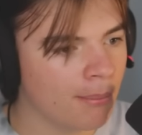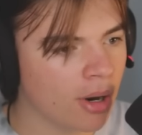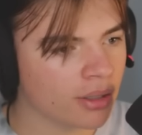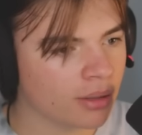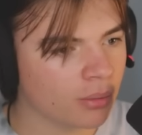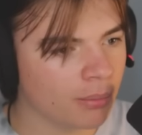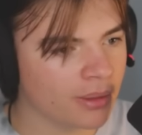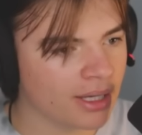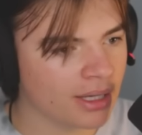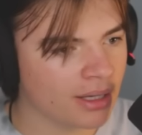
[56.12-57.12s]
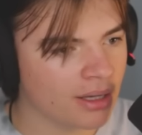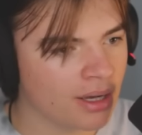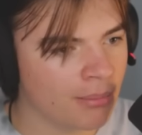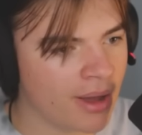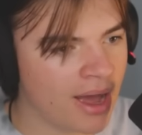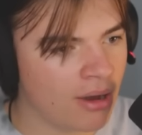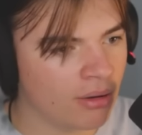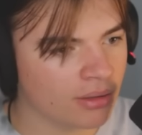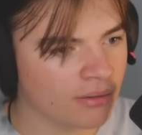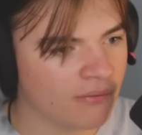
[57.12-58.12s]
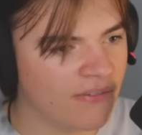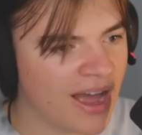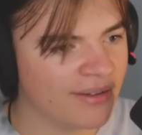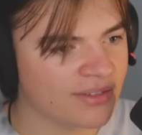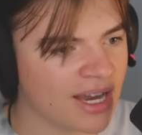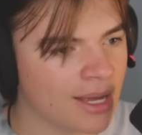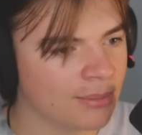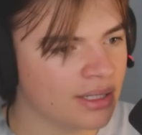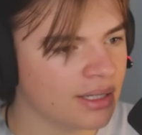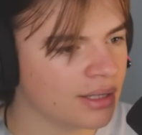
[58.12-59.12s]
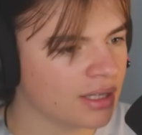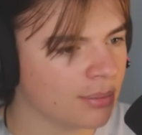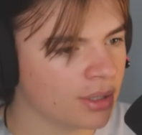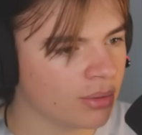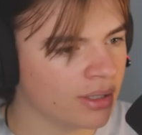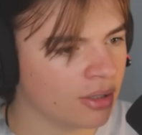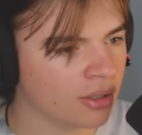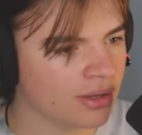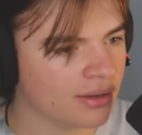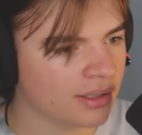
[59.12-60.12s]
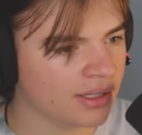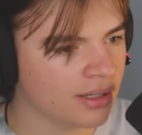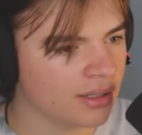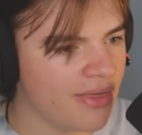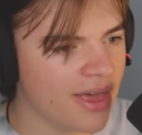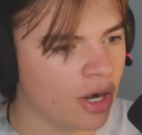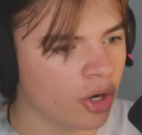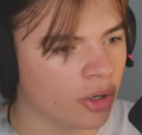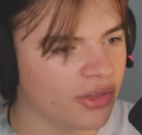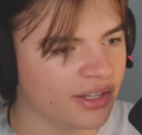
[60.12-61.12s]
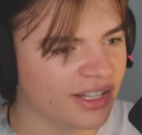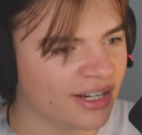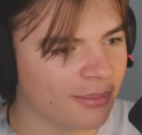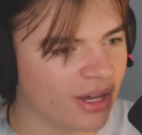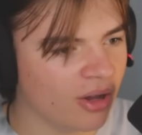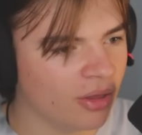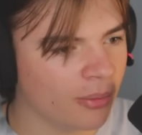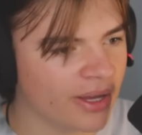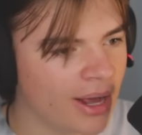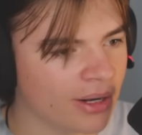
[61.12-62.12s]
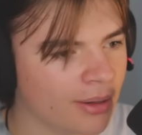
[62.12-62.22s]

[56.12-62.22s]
Mars will be about five times the distance between Earth and the sun. And then Earth is going to be all the way out